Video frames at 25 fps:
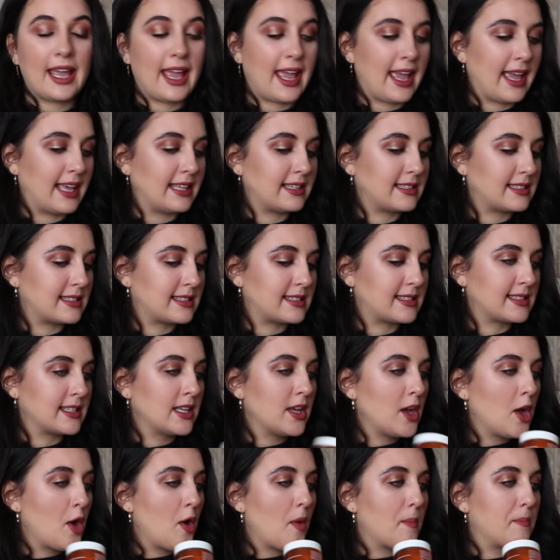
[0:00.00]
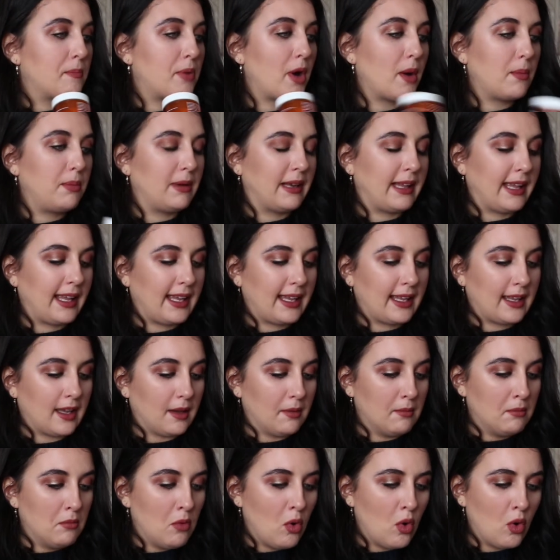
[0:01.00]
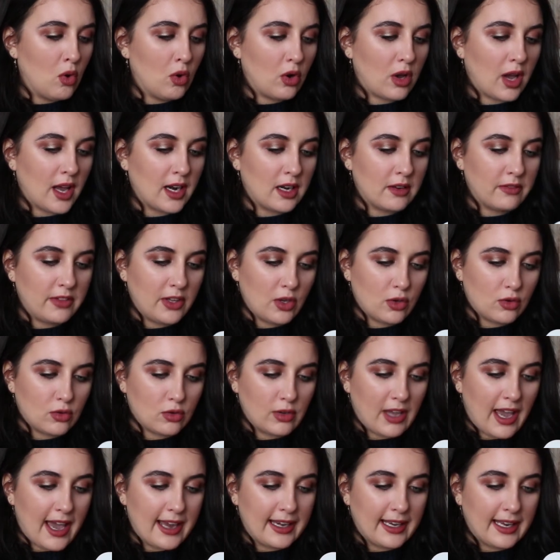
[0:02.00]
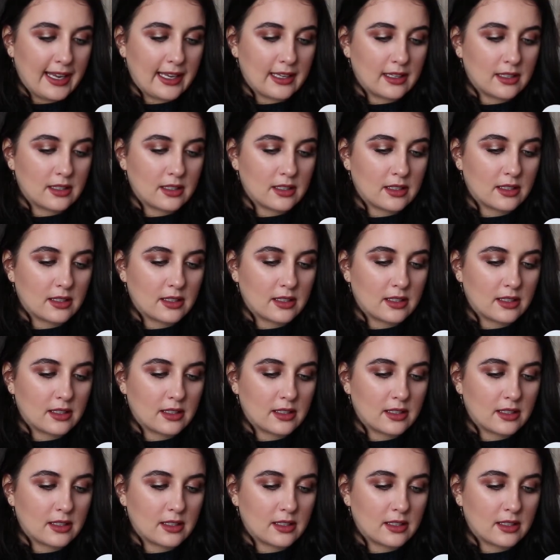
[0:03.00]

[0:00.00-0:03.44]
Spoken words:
It's probably more kind of the organic